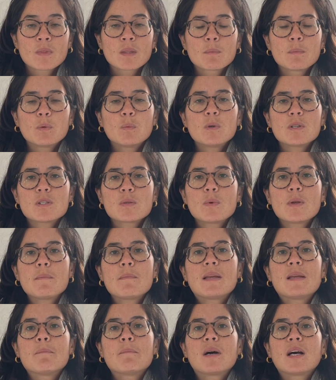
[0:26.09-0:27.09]
But what do we
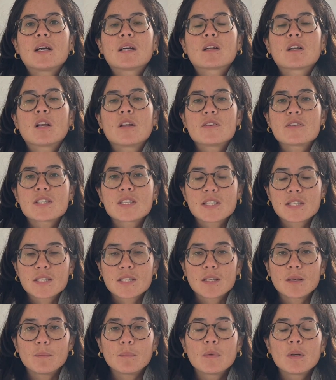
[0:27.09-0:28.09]
mean by a closed
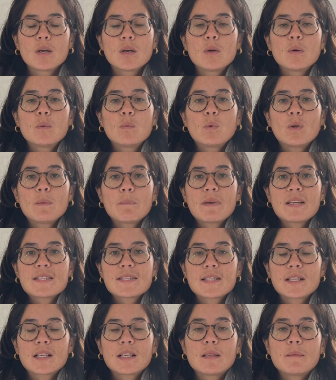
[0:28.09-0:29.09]
system? Well, it
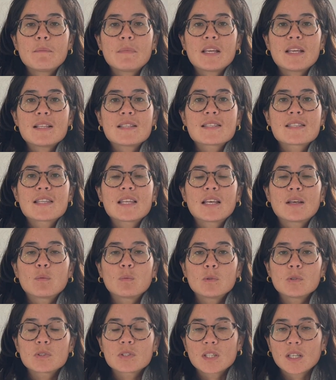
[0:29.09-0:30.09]
basically means that
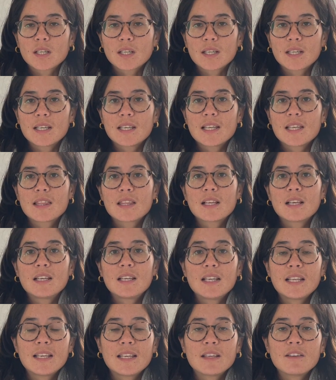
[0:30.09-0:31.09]
water can neither
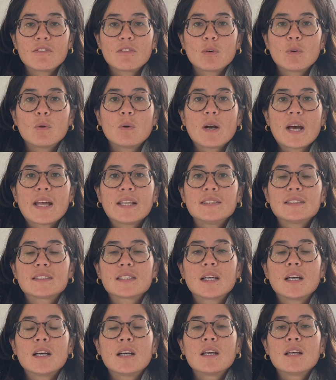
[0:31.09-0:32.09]
leave or
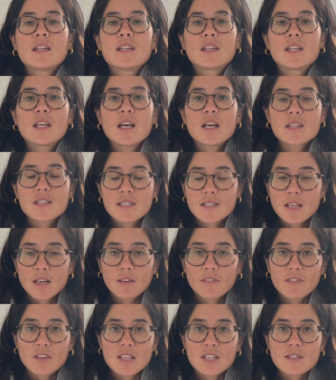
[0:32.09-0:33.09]
enter the Earth's
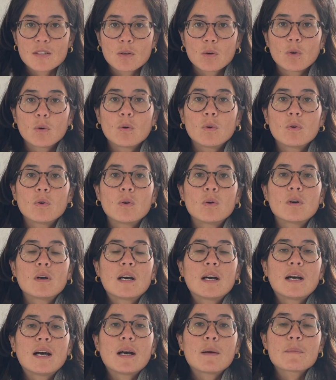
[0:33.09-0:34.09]
surface or
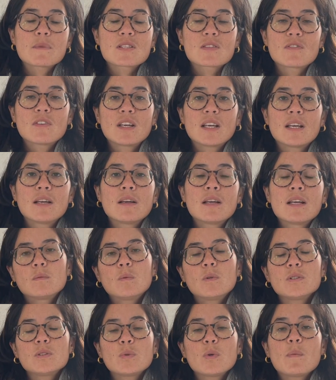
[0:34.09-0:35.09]
atmosphere.
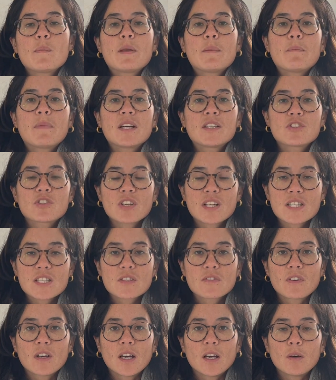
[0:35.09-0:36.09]
What do we mean by
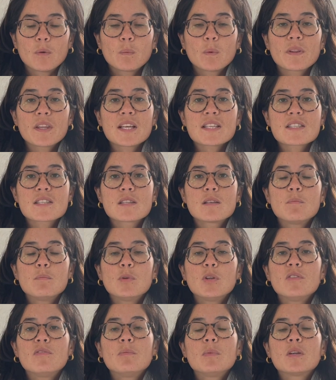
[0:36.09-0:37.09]
transfer? Well, that's the
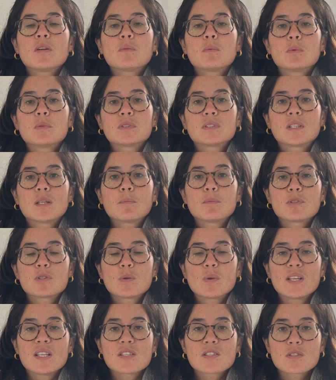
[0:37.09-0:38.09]
movement of water
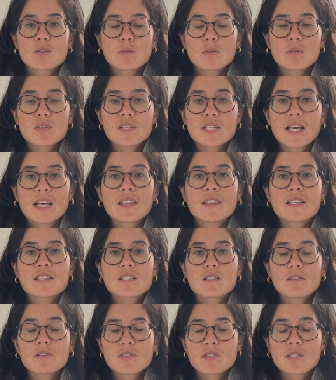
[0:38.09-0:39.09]
between stores, and there's
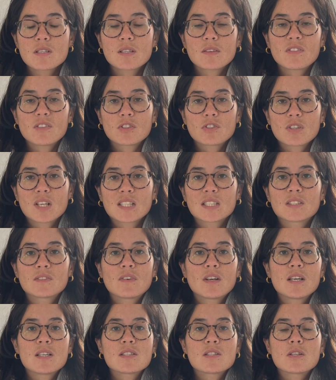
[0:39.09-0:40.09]
lots of different
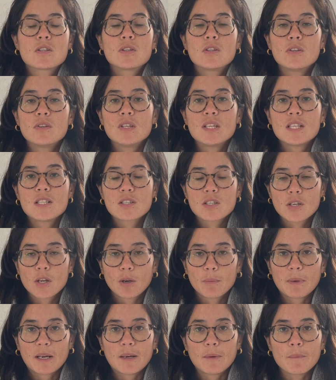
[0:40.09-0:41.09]
transfers you need to know
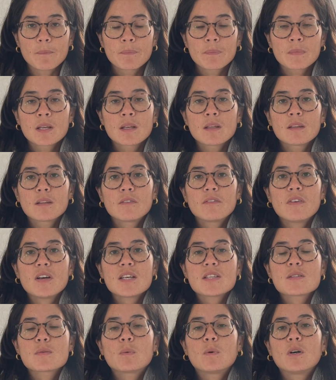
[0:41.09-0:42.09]
about. The
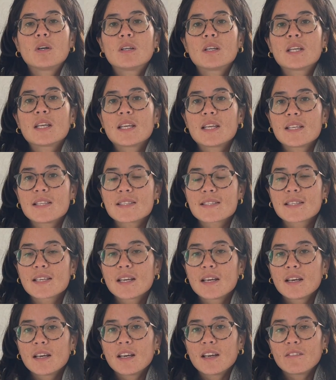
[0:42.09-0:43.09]
first one is
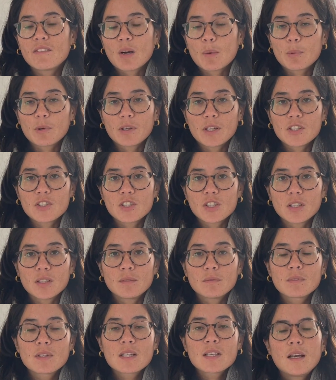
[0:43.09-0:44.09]
evaporation.
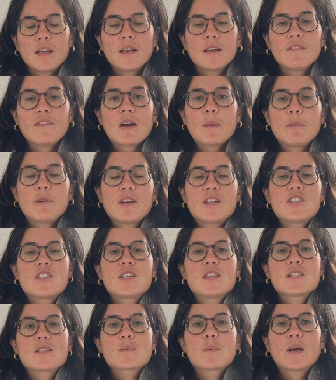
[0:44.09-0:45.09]

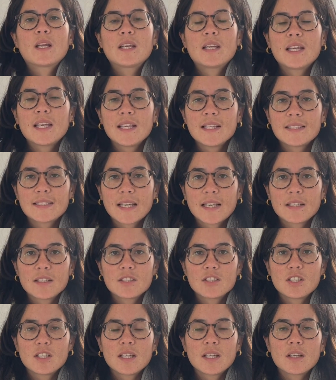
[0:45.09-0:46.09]
Evaporation is when heat
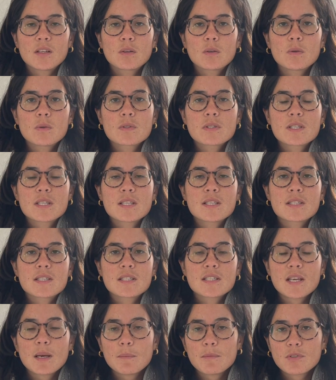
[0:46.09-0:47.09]
energy causes the
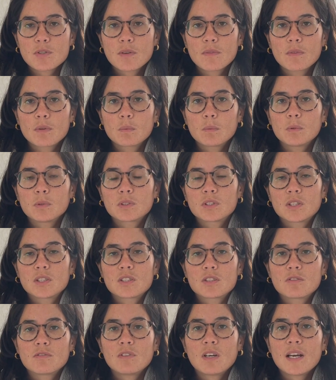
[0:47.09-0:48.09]
temperature of the water
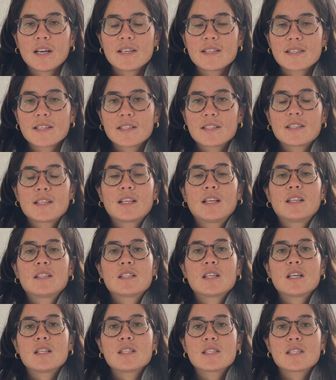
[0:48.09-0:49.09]
to rise until
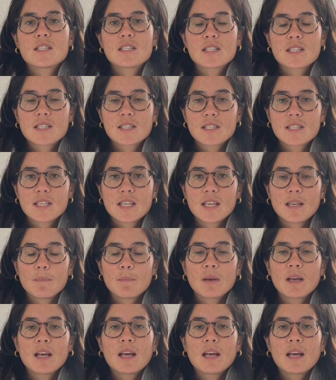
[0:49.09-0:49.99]
it turns into steam